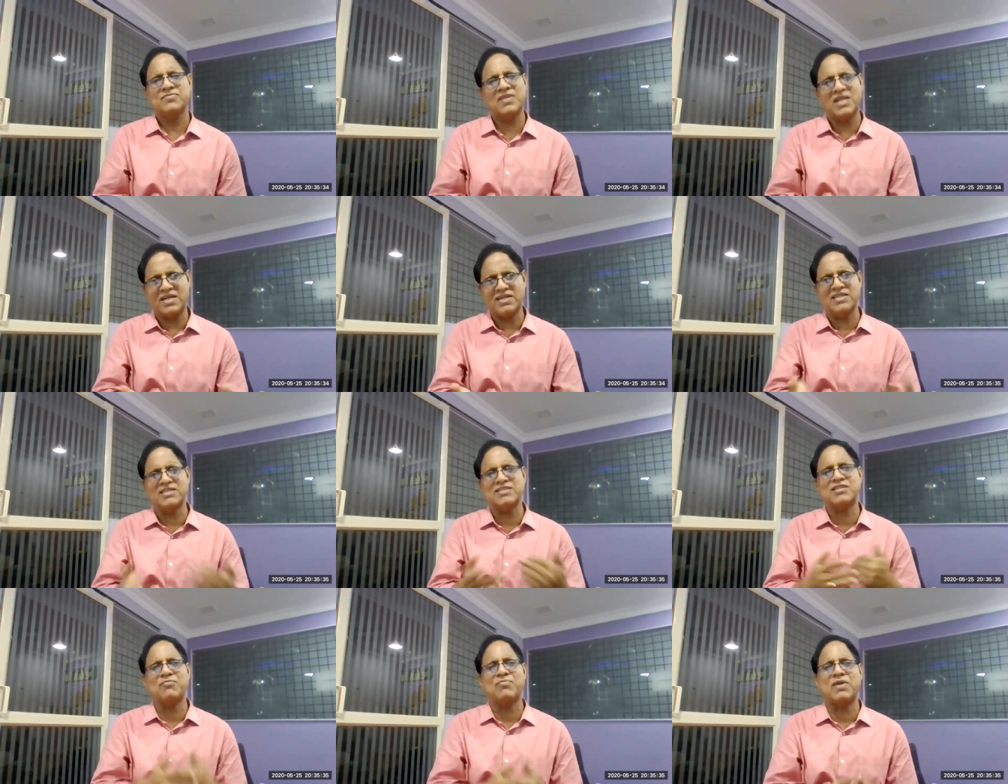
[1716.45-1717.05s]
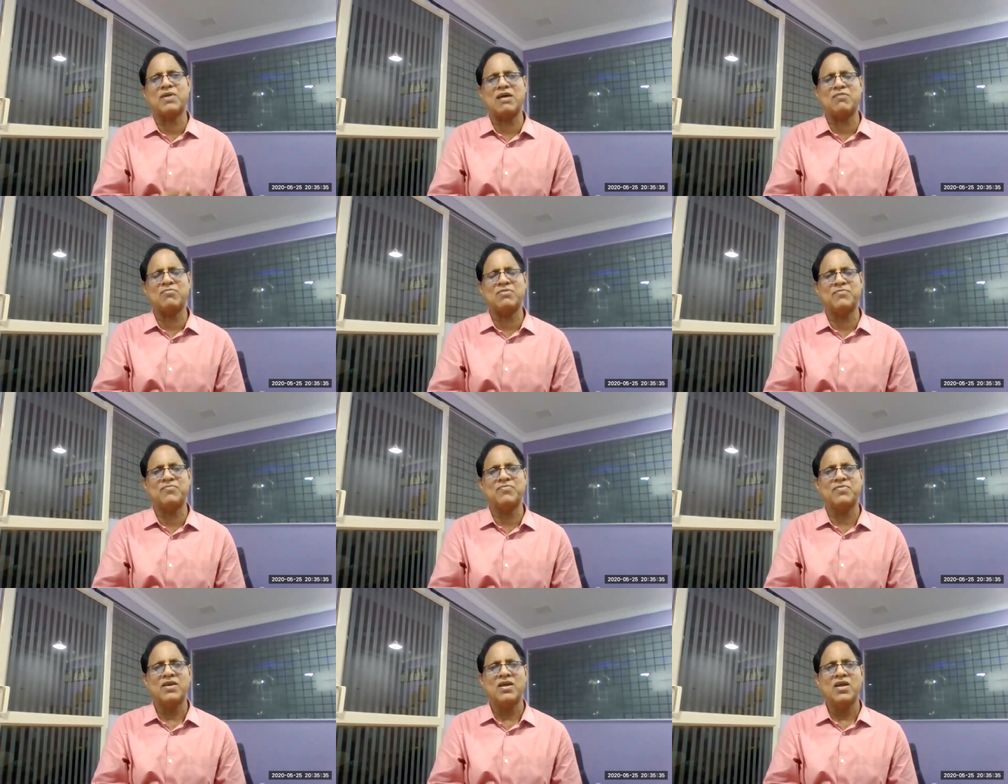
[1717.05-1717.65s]
That is the
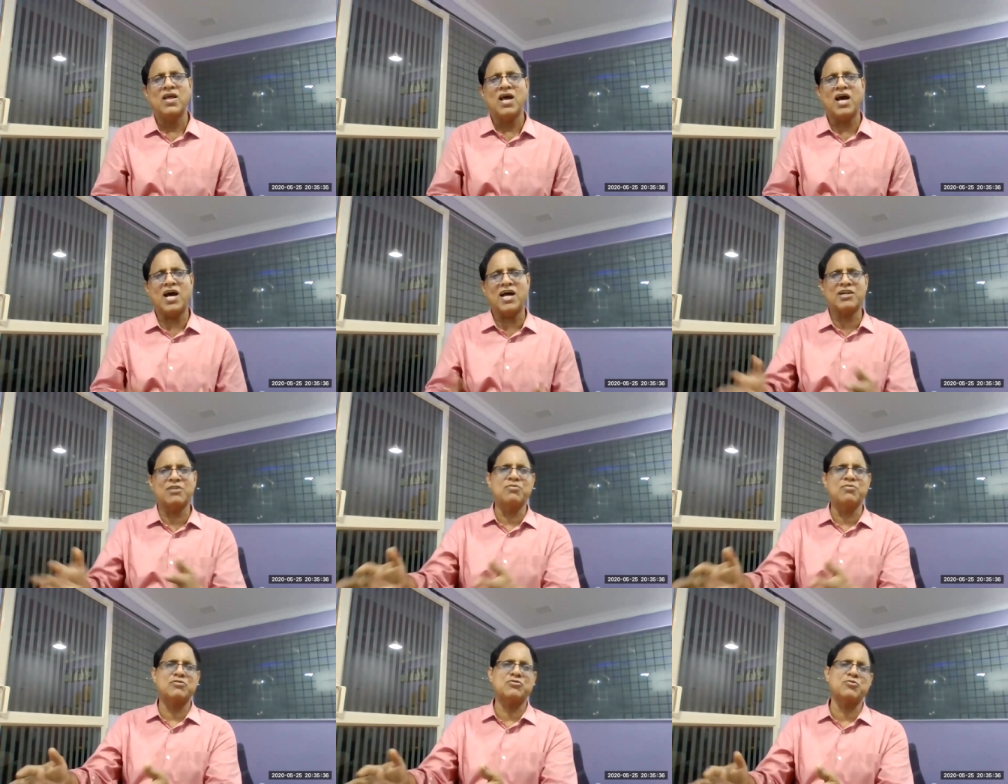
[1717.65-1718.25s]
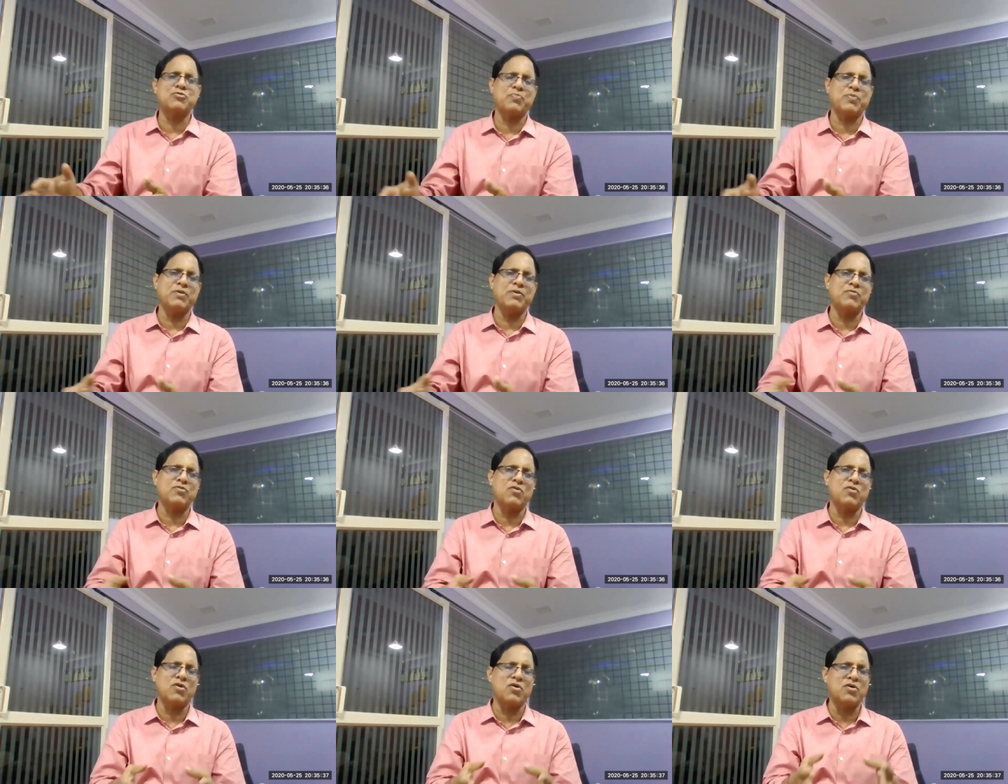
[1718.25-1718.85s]
problem. Honorable
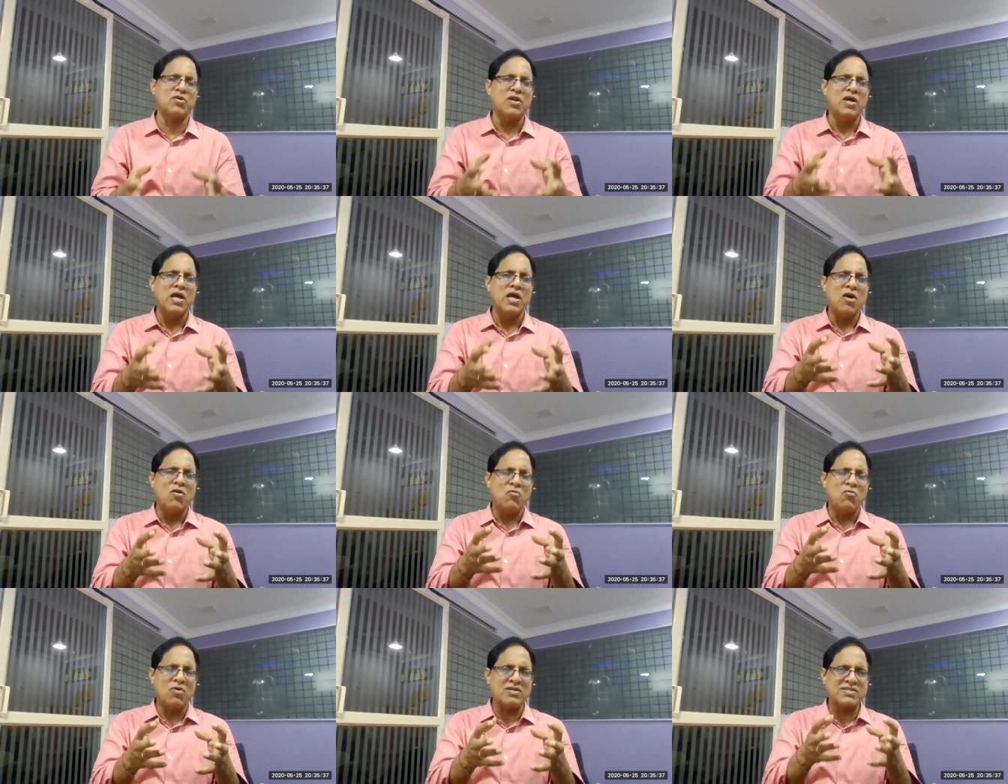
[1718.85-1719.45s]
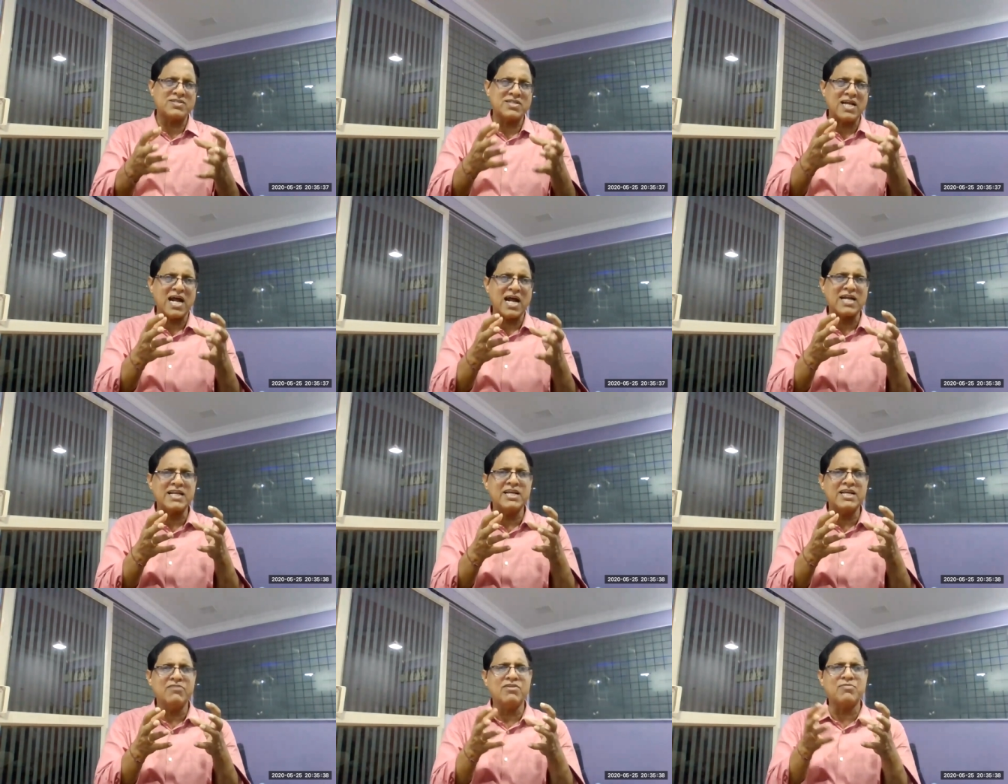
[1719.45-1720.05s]
Supreme Court was
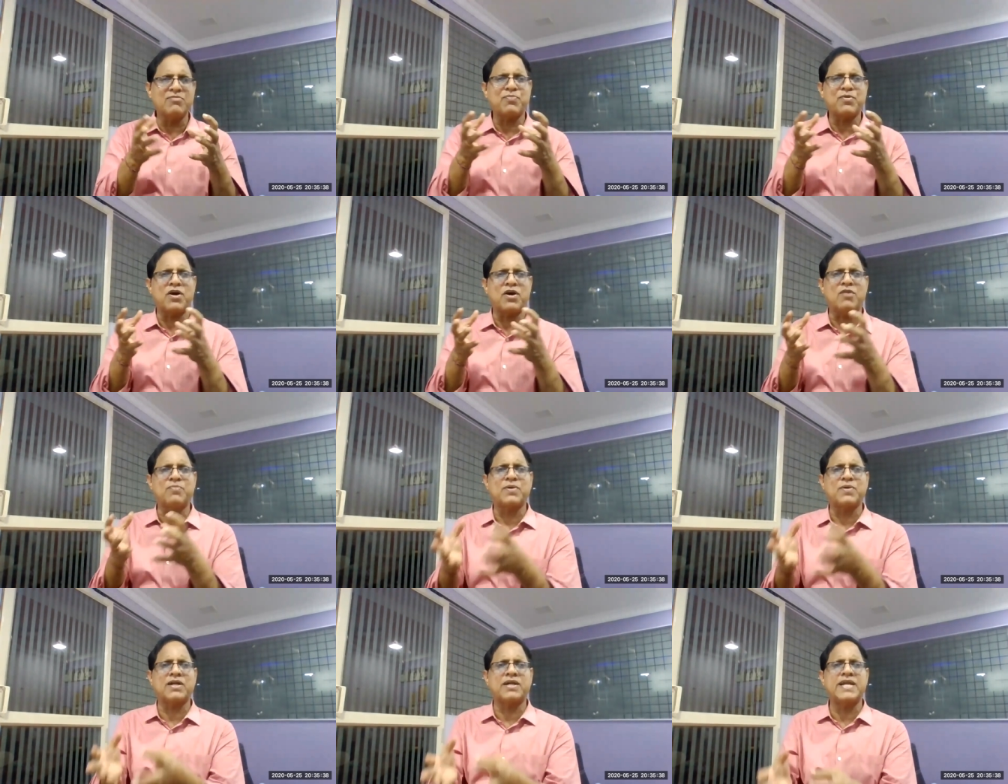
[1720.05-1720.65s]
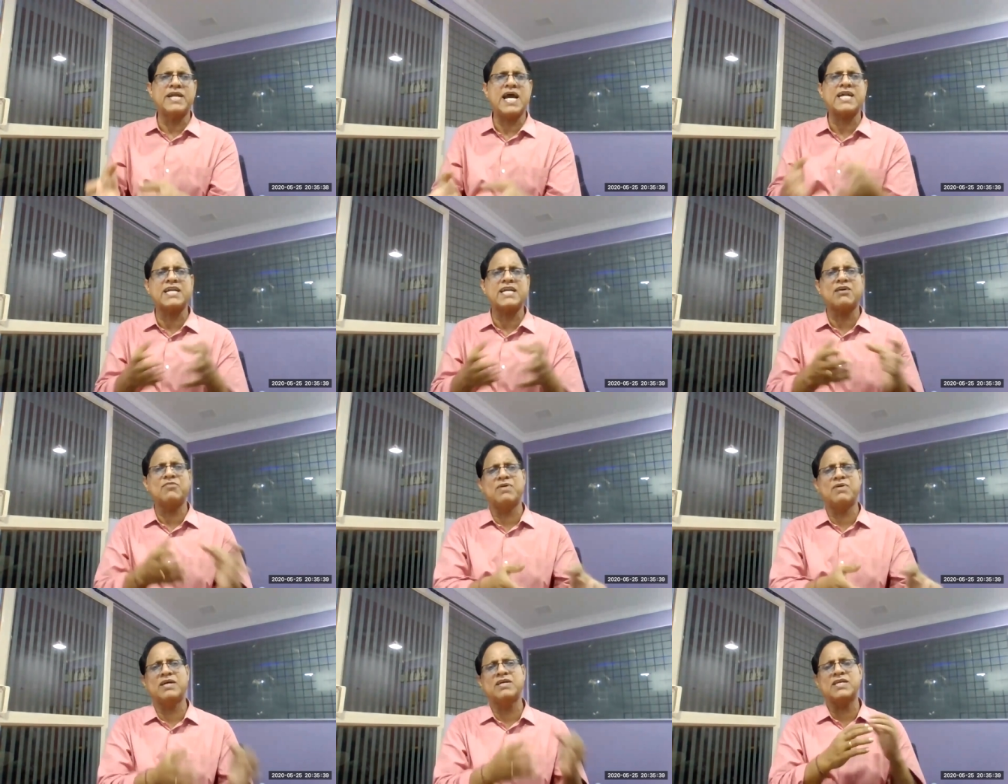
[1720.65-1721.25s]
not given proper data
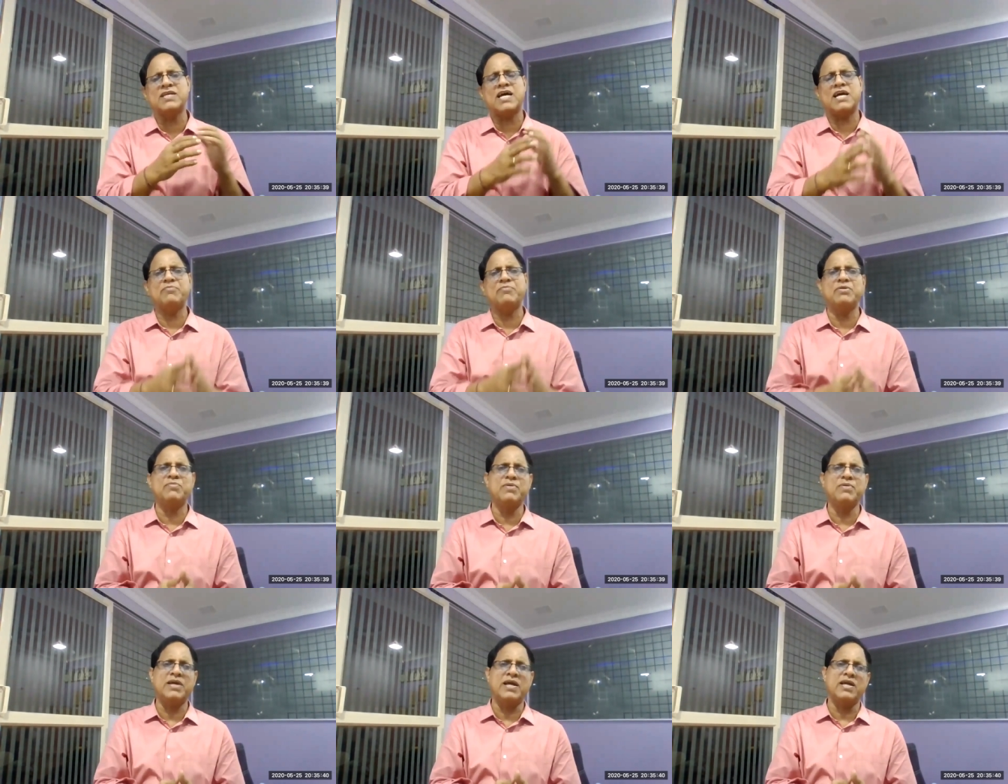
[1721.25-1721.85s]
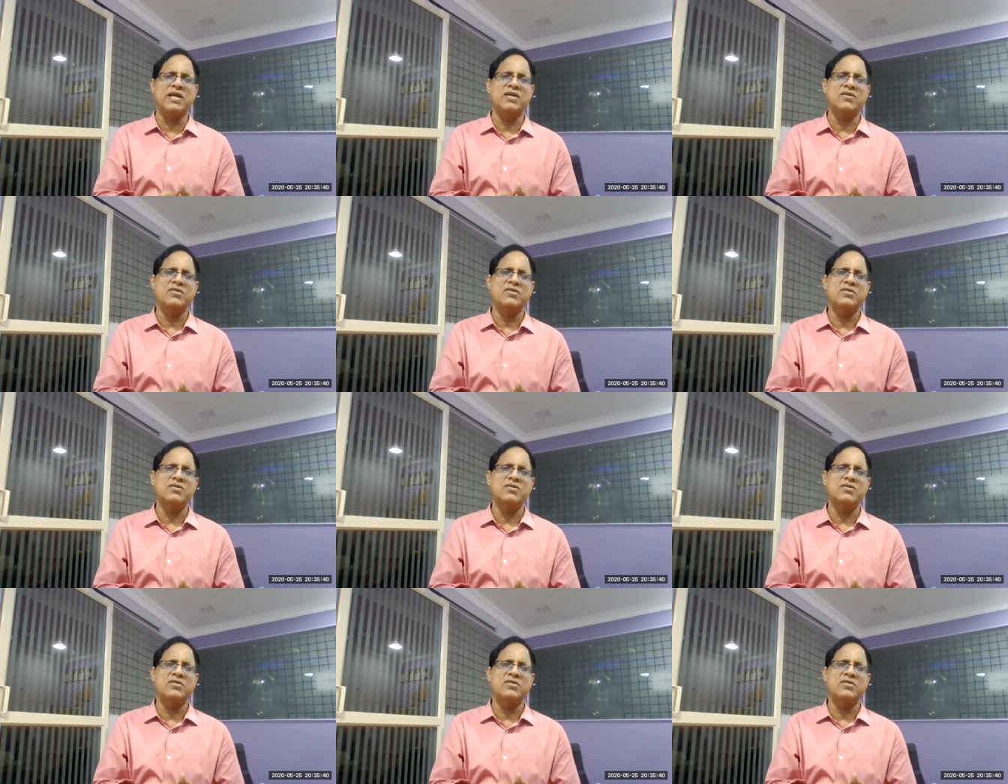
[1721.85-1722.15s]
by the IBBI.